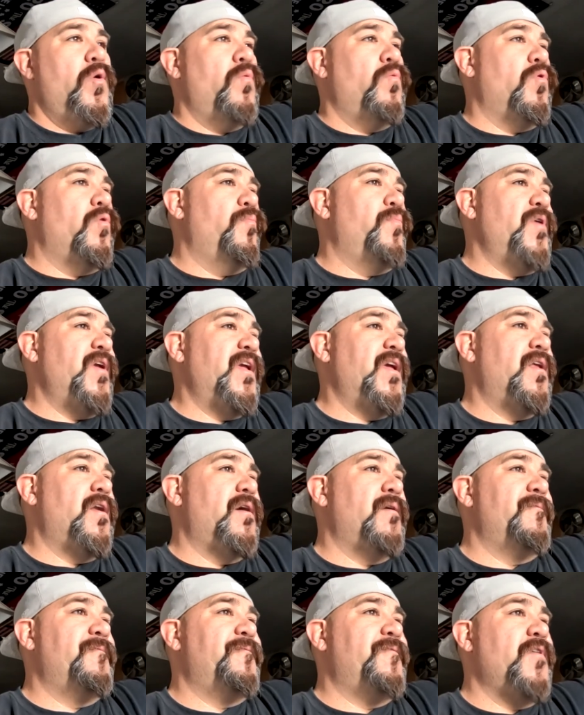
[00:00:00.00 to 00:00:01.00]
we'll bring it
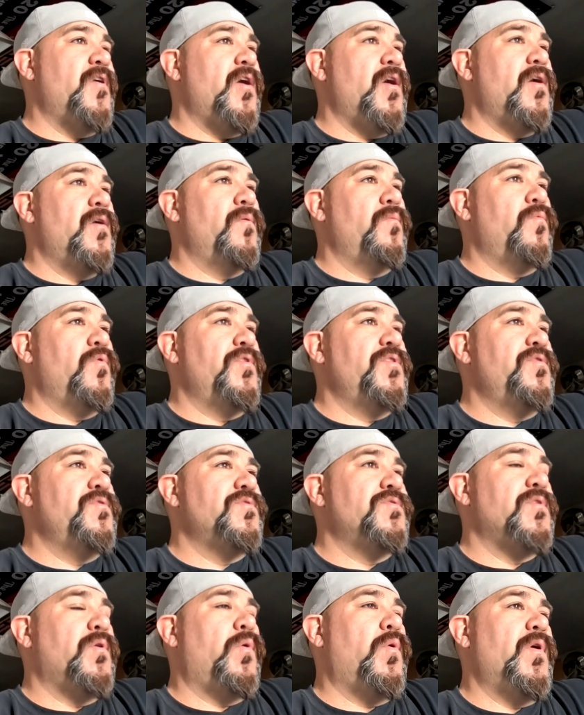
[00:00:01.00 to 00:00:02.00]
up front. We'll
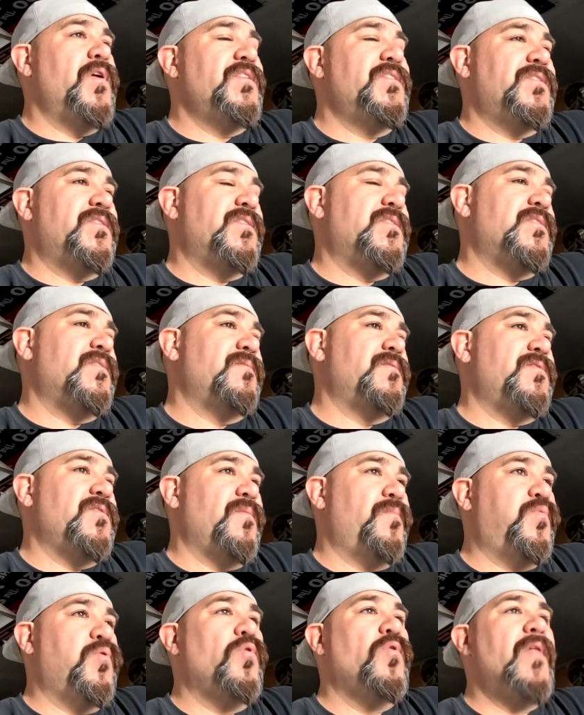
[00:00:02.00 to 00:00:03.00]
use the hoist
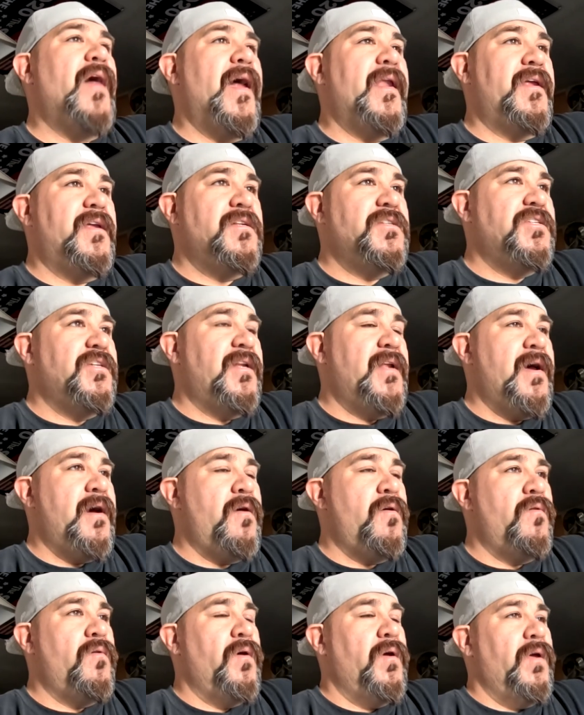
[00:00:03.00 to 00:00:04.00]
to pull that engine
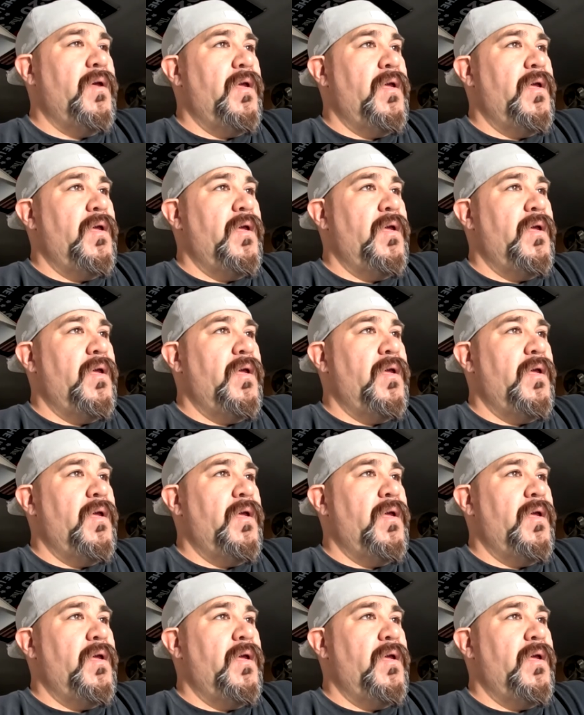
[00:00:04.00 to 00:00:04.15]
out.